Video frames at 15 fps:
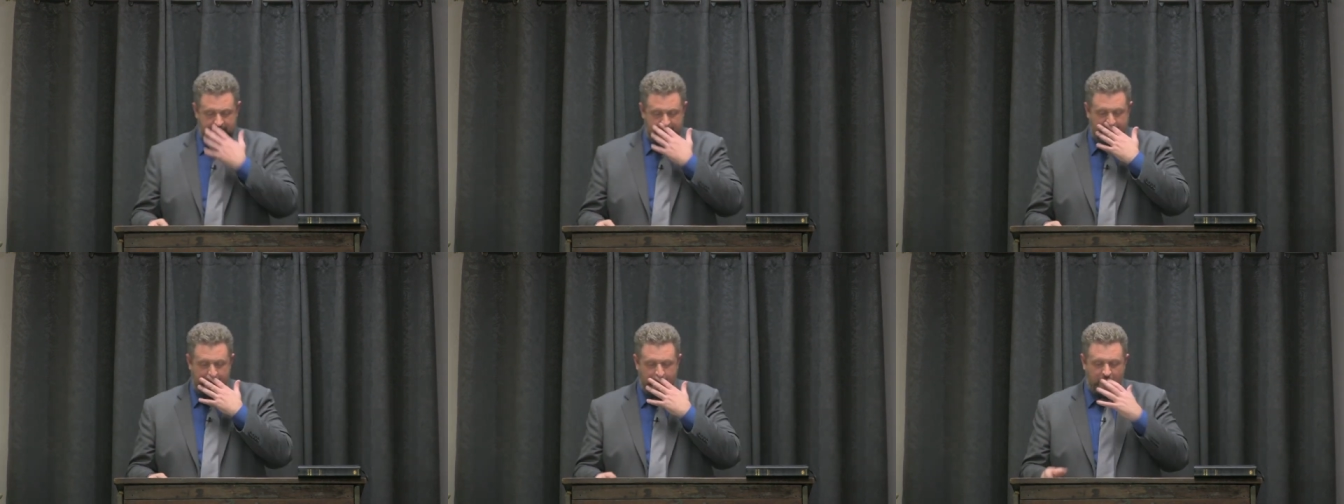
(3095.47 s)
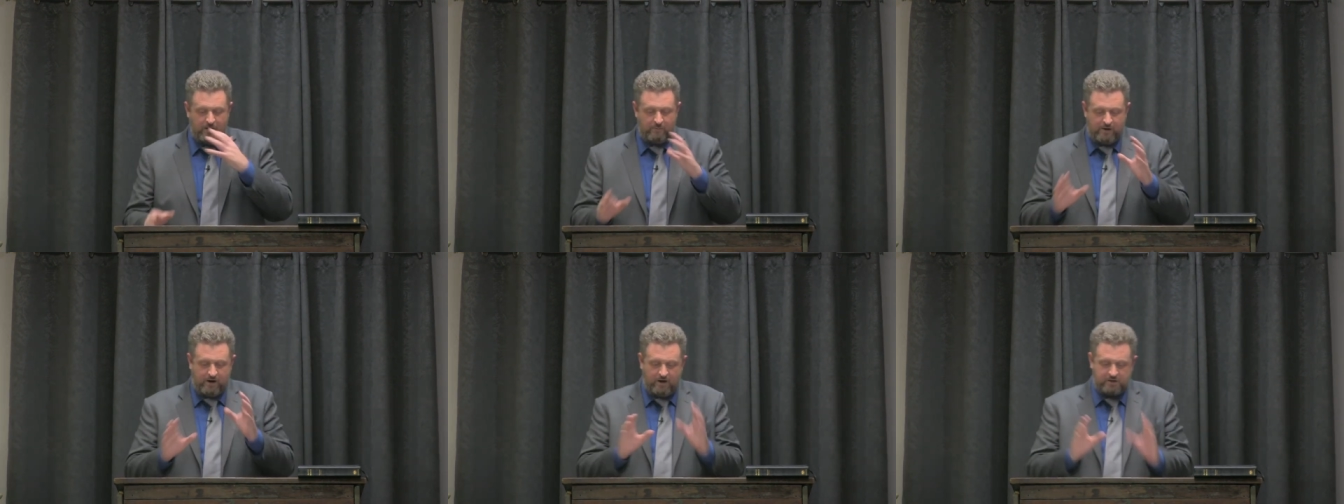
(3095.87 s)
And what
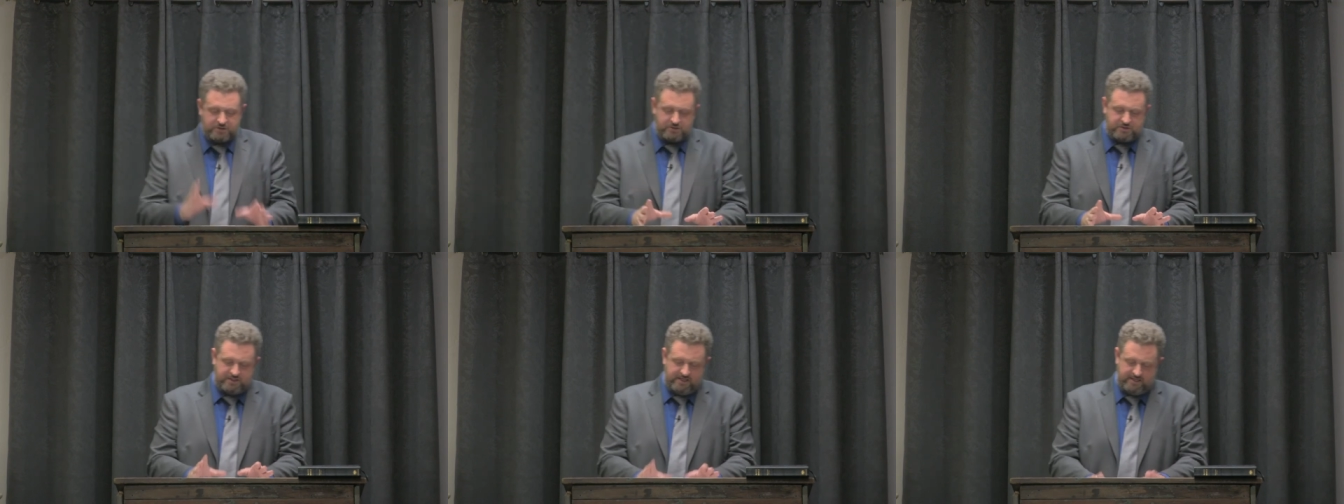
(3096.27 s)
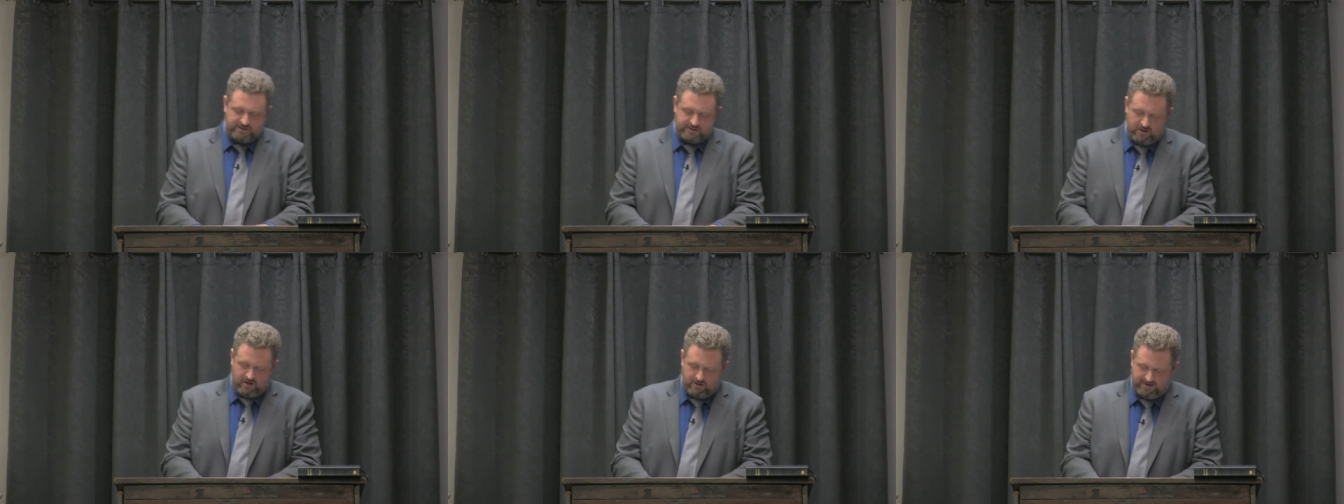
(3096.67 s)
we also see in
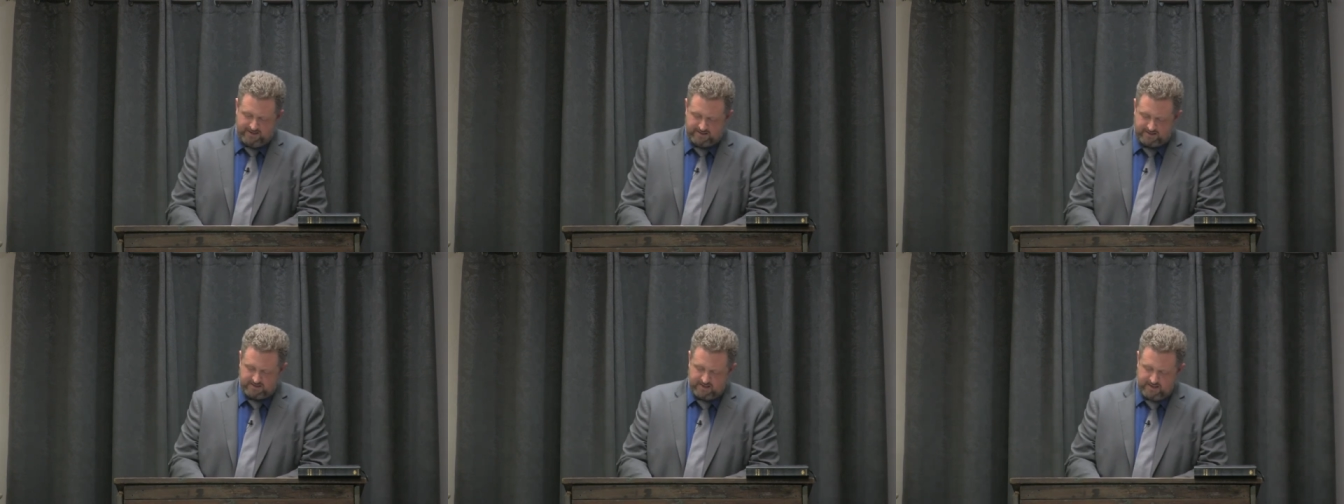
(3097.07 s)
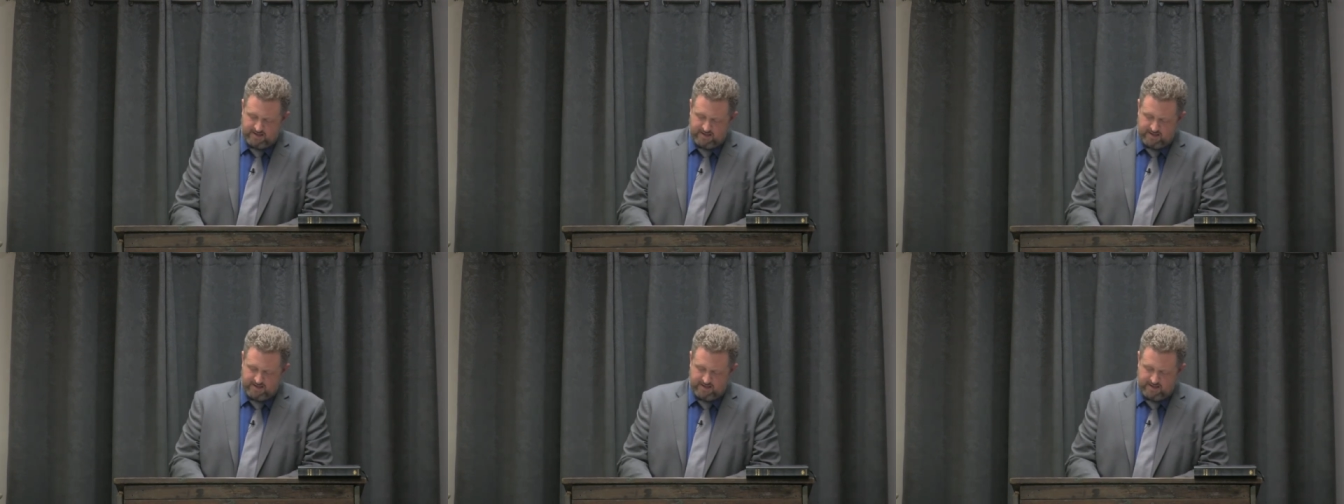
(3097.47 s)
Saul is